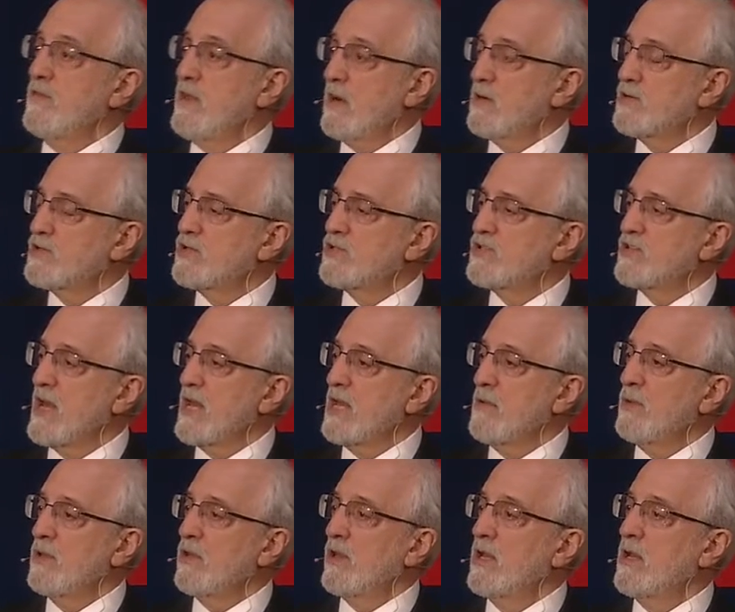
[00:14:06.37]
their
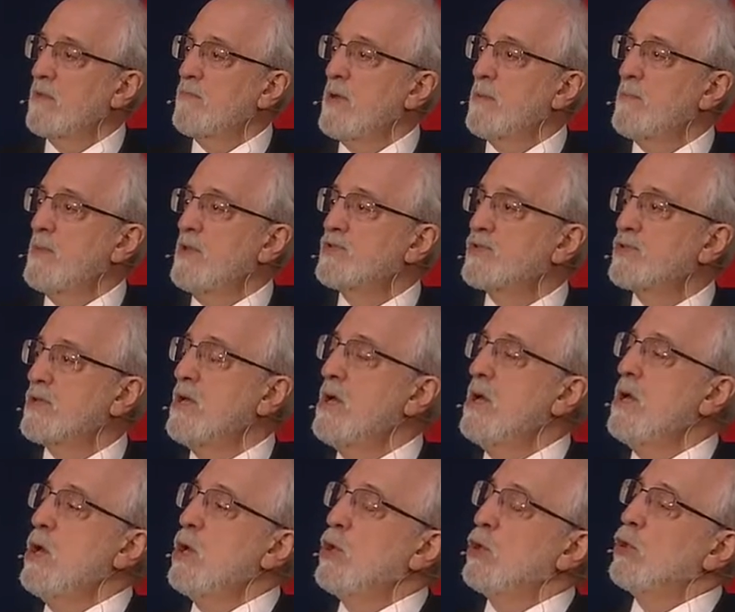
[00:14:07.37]
sustainability commitments,
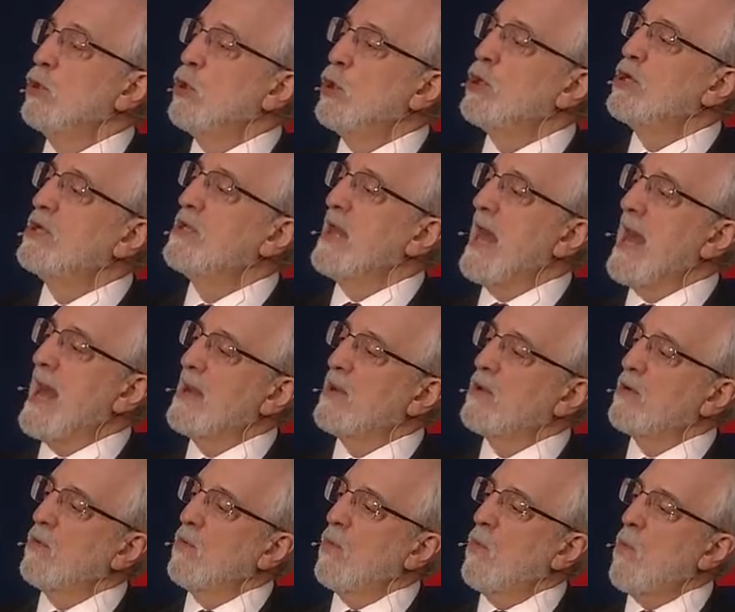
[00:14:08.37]
looked
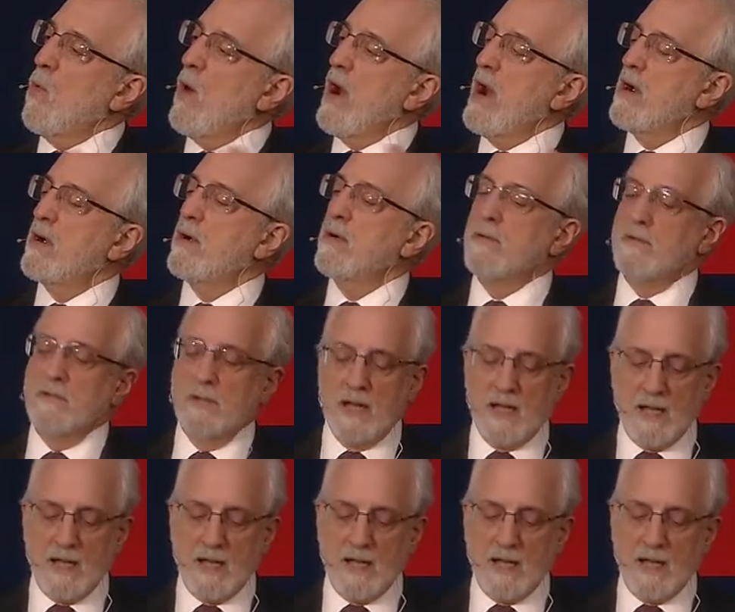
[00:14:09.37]
at where